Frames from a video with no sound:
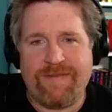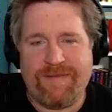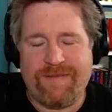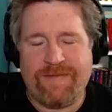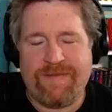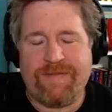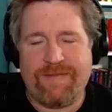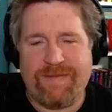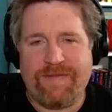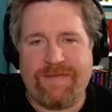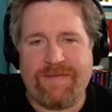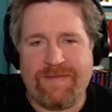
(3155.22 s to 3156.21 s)

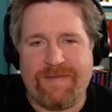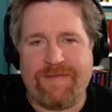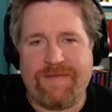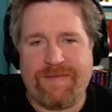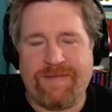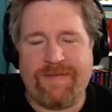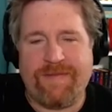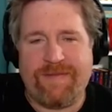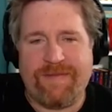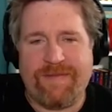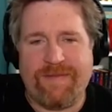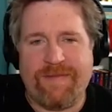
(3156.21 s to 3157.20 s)

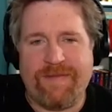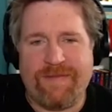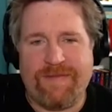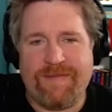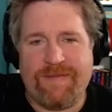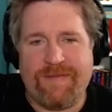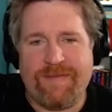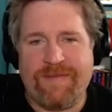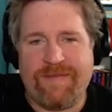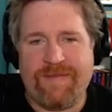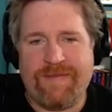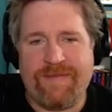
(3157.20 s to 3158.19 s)

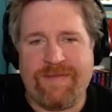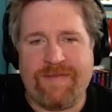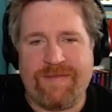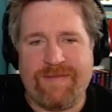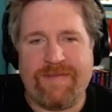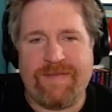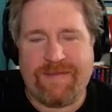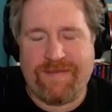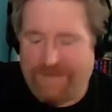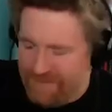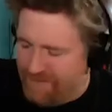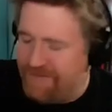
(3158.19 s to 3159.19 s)

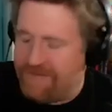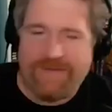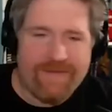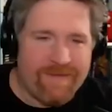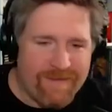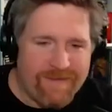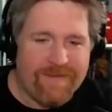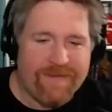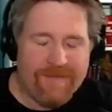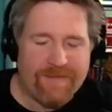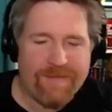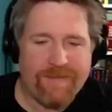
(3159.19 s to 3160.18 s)

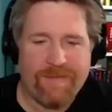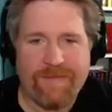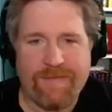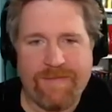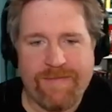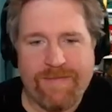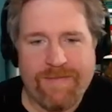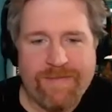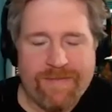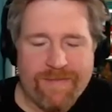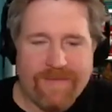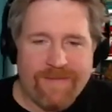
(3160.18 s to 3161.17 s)

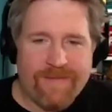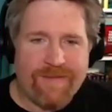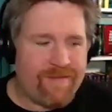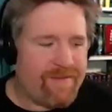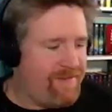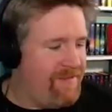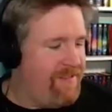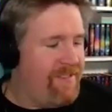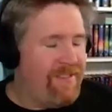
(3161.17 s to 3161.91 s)
(not speaking)